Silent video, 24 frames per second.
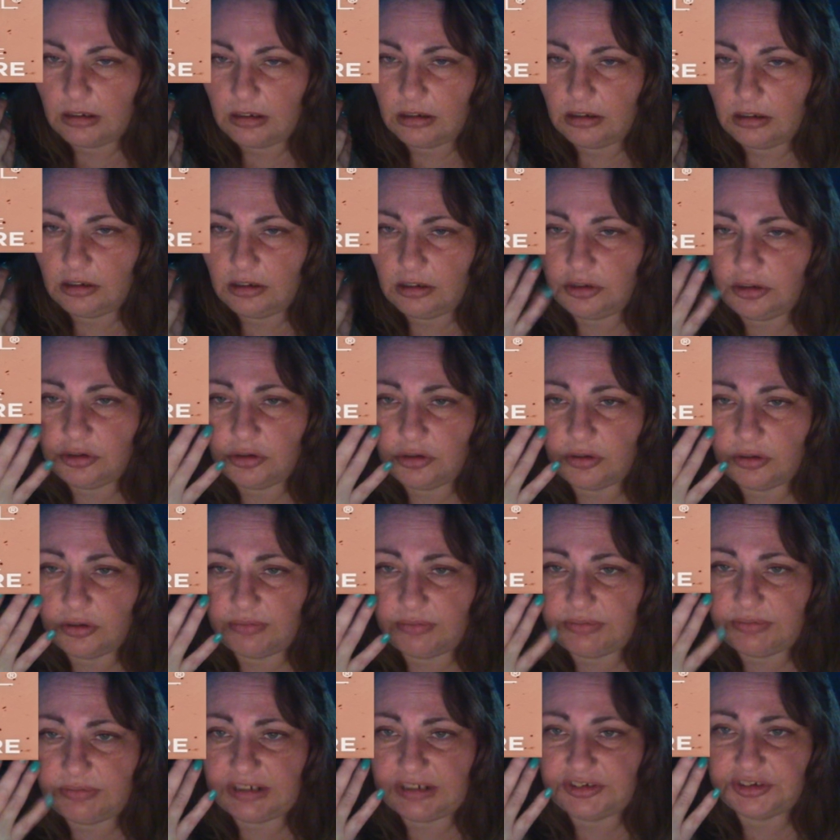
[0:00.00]
you don't
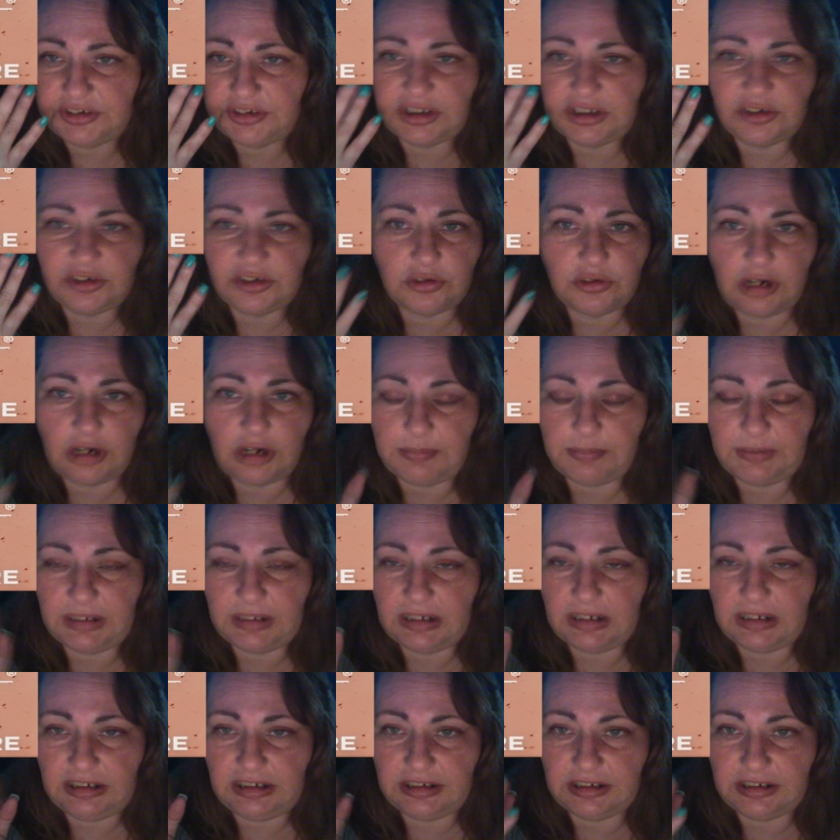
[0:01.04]
have dead skin trapping
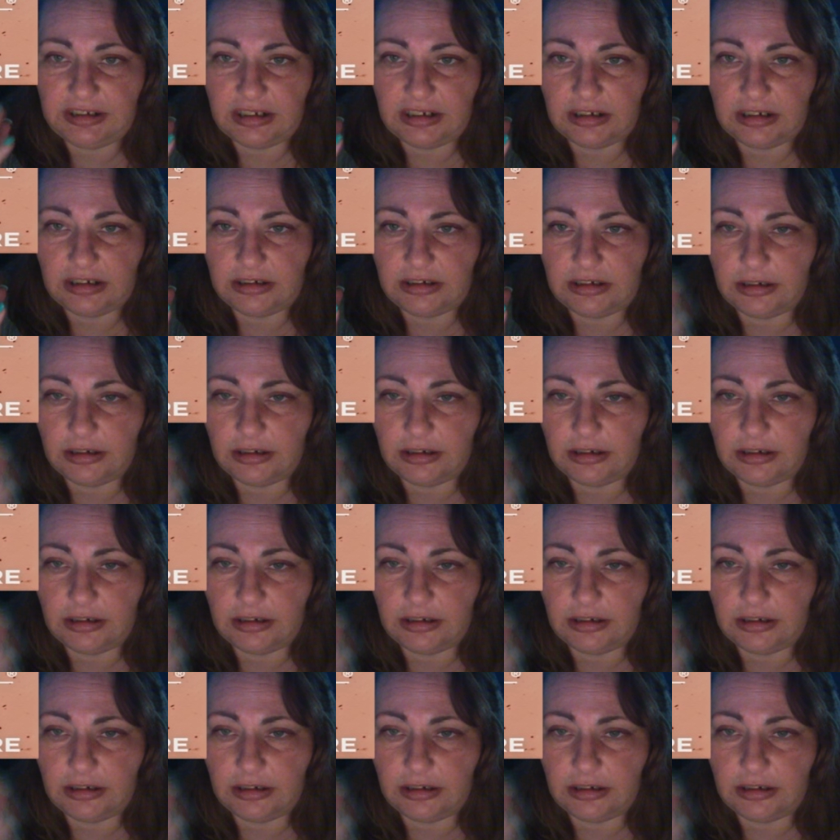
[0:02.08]
anything in